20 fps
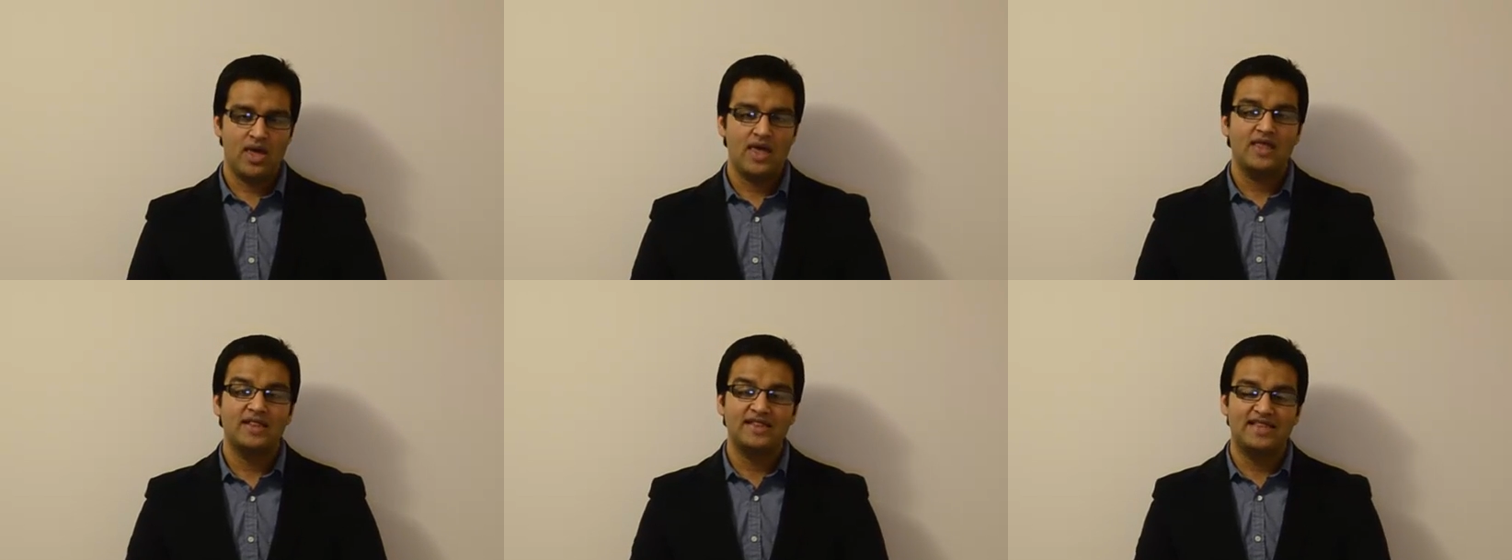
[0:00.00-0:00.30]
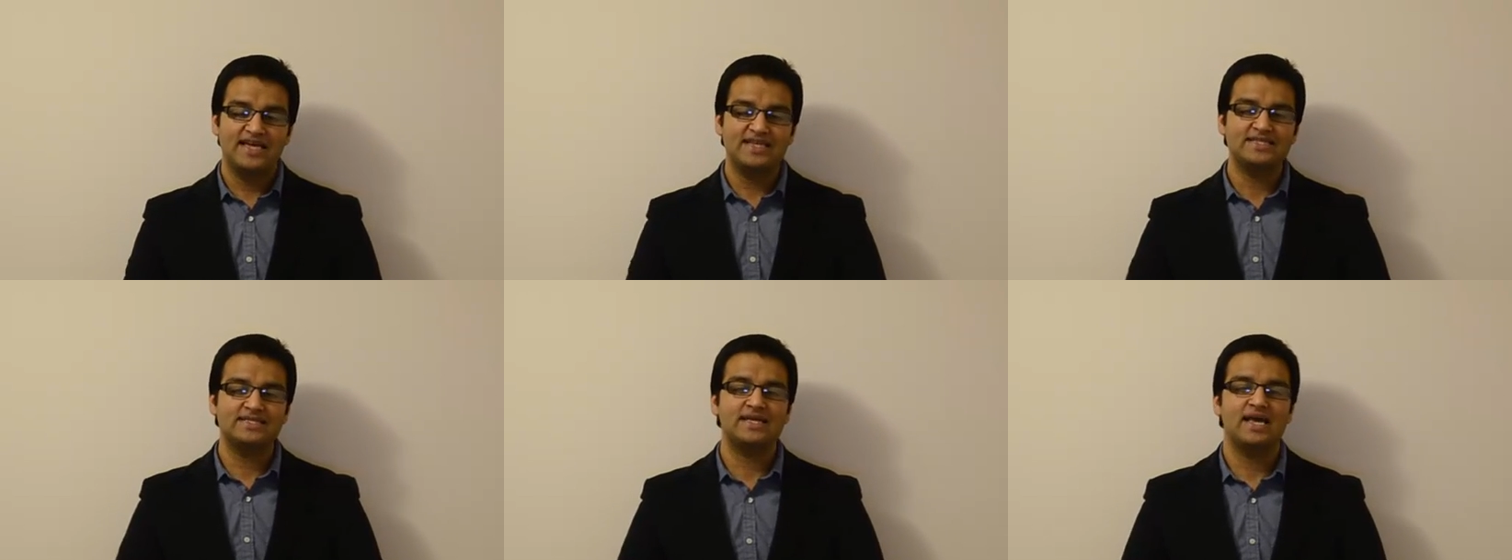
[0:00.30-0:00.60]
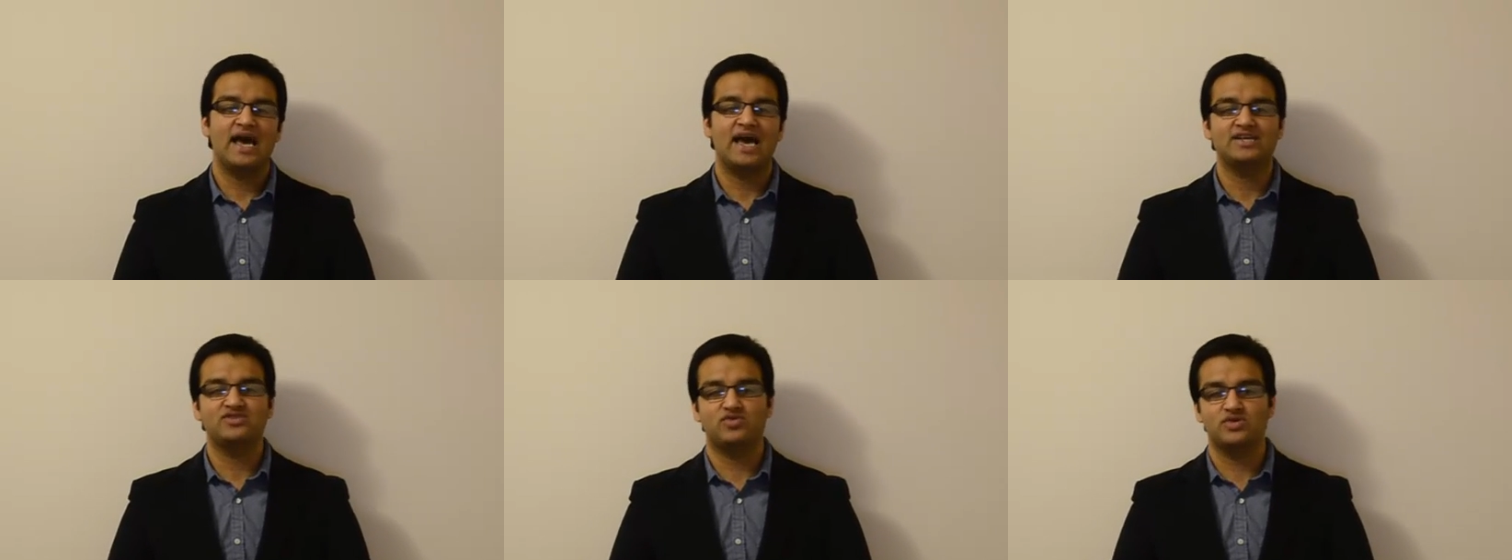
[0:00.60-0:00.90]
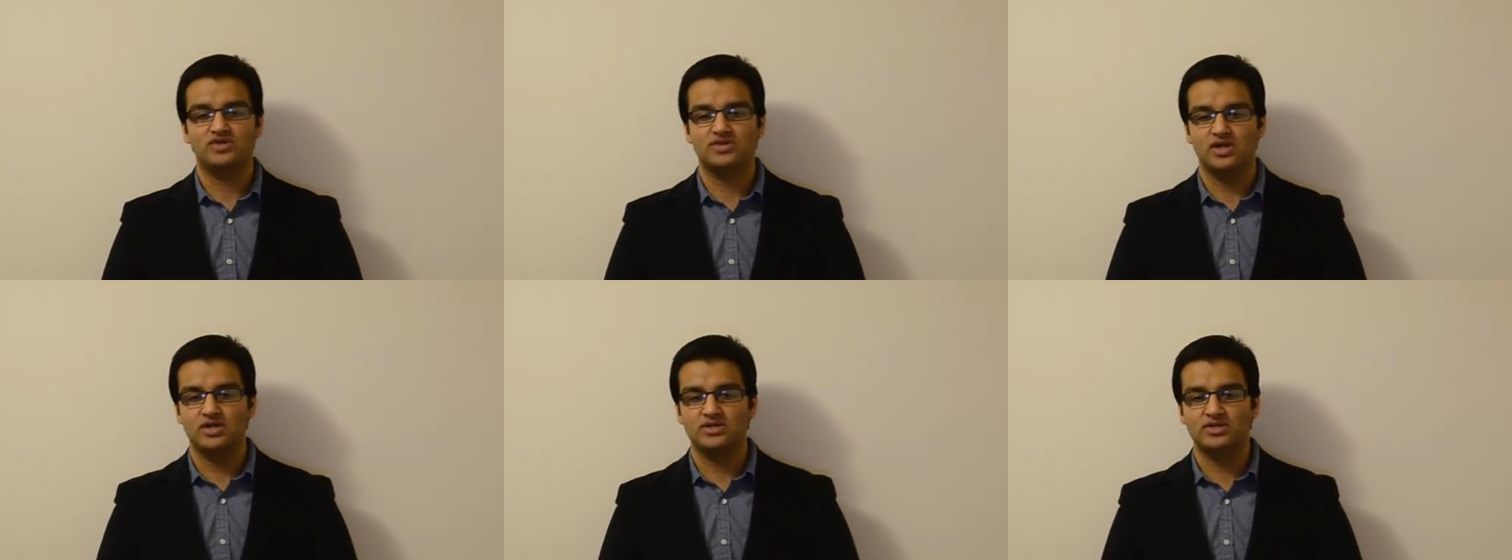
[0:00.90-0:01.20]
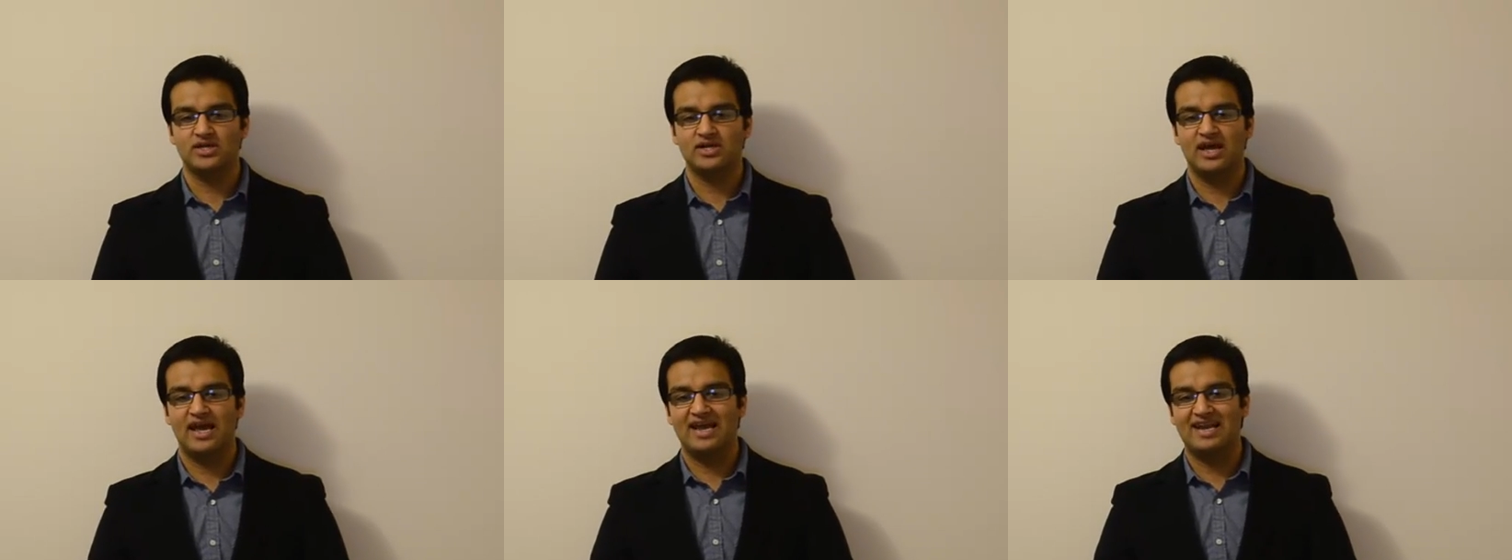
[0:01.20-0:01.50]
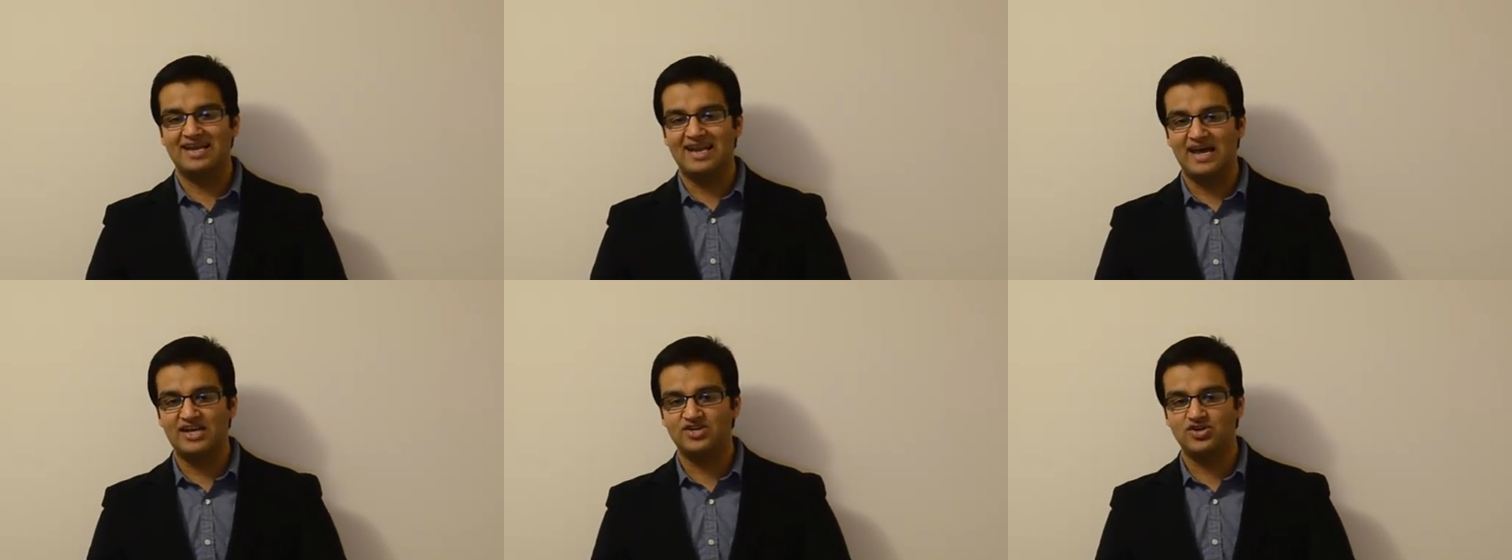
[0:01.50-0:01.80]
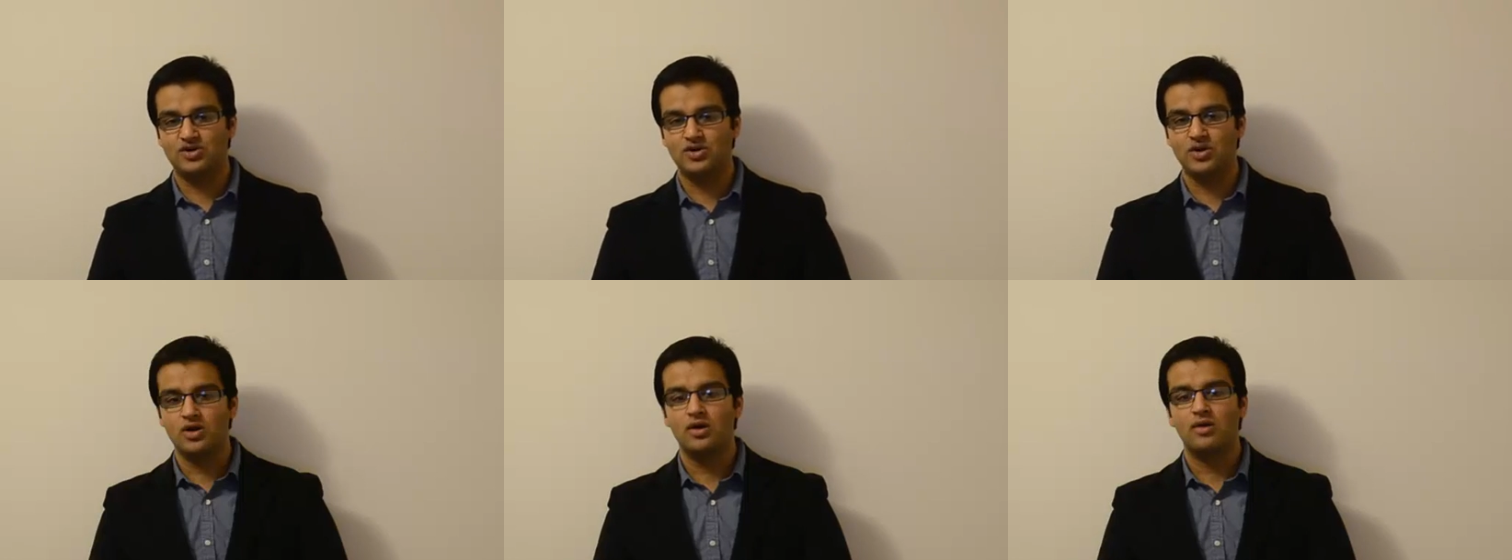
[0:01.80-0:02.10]
This has resulted in
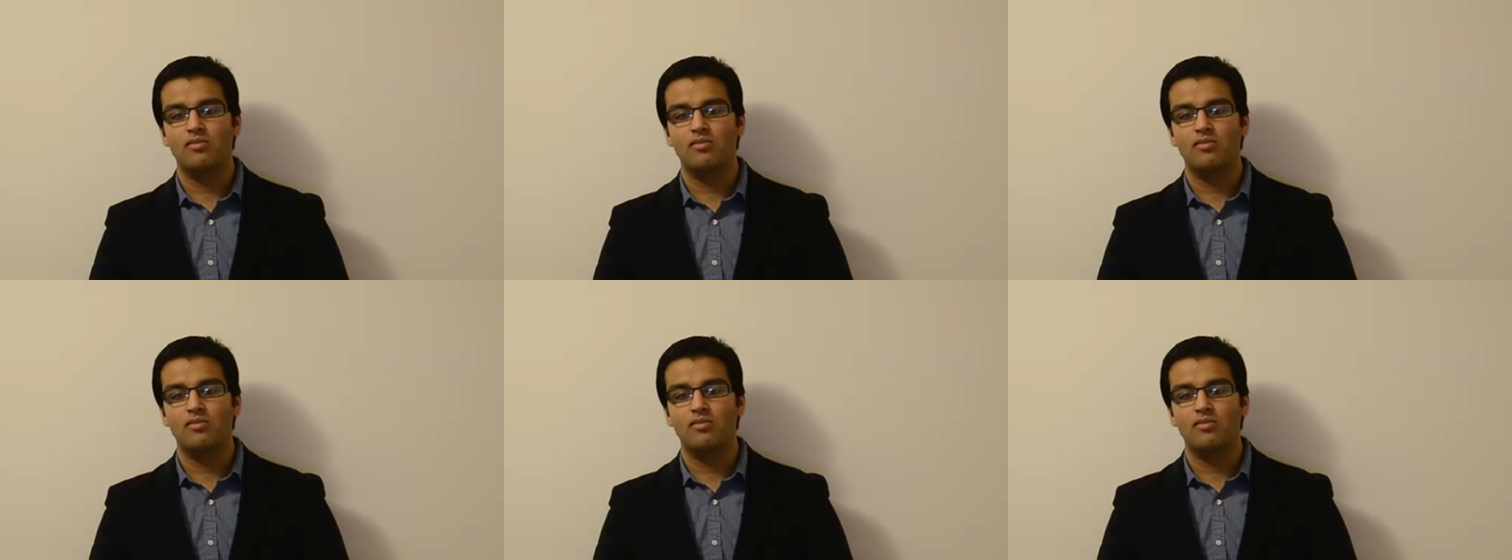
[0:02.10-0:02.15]
lighter,